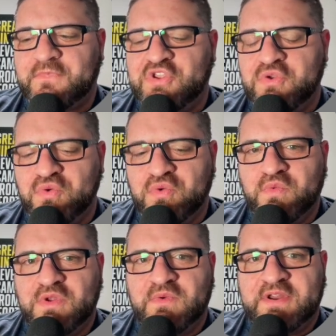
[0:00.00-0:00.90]
you
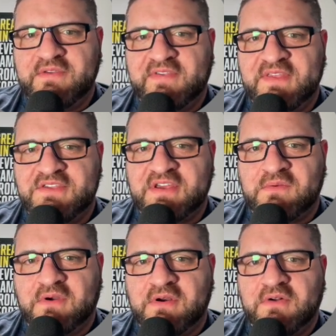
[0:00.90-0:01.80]
would want to use this
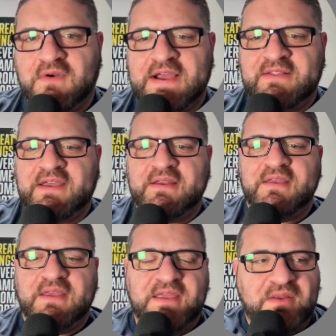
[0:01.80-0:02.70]
general article
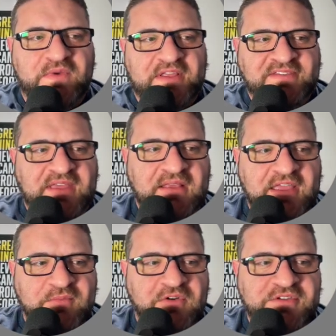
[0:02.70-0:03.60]
outline. And when I say
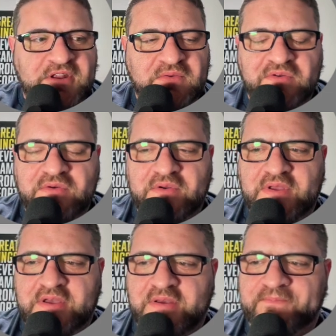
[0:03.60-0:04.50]
like more general,
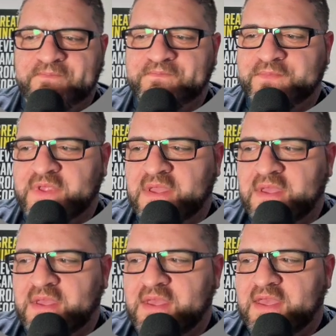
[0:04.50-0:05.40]

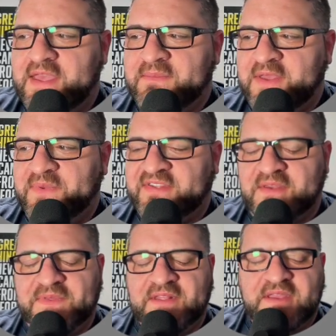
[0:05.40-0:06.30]
it might be
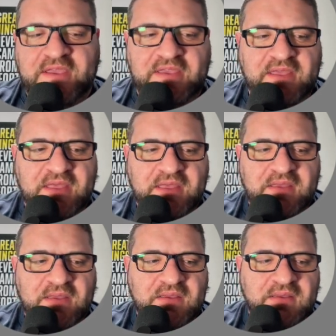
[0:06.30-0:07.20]
something like,
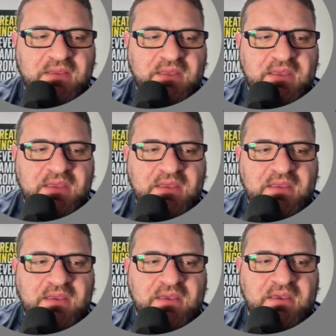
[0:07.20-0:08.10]

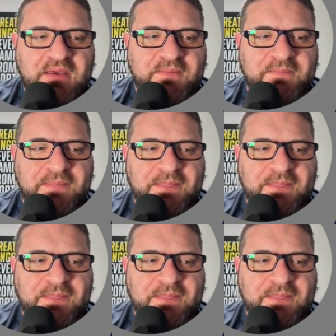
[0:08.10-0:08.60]
10